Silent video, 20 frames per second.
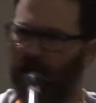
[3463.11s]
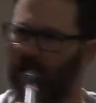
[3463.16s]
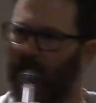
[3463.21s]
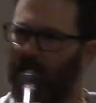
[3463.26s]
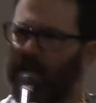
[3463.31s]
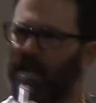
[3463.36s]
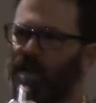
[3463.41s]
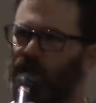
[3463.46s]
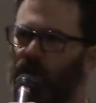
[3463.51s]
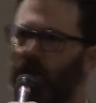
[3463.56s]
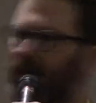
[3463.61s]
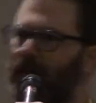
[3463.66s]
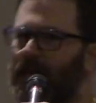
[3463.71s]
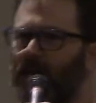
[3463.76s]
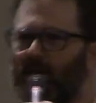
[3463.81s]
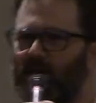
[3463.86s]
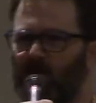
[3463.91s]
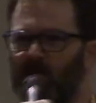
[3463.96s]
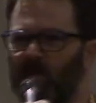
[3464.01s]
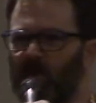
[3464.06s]
And I try to
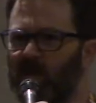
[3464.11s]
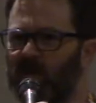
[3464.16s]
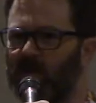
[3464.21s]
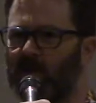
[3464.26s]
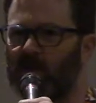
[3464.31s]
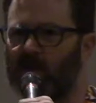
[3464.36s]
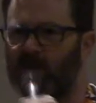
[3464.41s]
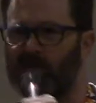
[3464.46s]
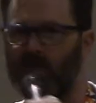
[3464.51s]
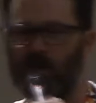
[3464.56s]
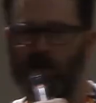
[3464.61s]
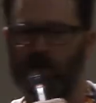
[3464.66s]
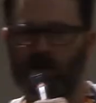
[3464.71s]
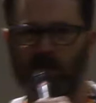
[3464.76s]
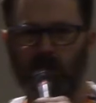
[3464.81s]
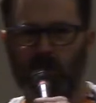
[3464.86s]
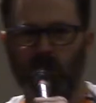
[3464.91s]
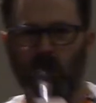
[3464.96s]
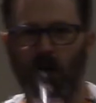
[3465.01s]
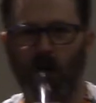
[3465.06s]
keep the person on the phone
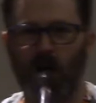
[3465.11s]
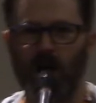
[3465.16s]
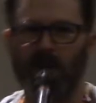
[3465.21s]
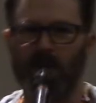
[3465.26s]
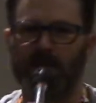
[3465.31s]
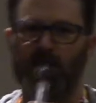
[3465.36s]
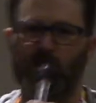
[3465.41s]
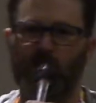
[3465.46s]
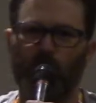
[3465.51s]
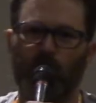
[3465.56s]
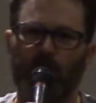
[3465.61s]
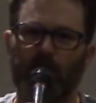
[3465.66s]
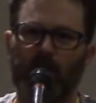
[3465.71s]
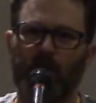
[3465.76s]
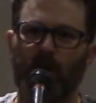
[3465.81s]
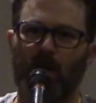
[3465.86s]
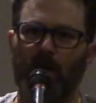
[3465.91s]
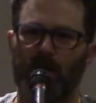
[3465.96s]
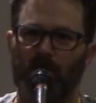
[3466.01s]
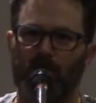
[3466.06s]
as long as
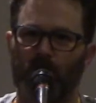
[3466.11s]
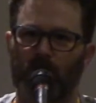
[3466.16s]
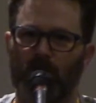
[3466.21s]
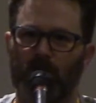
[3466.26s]
humanly possible.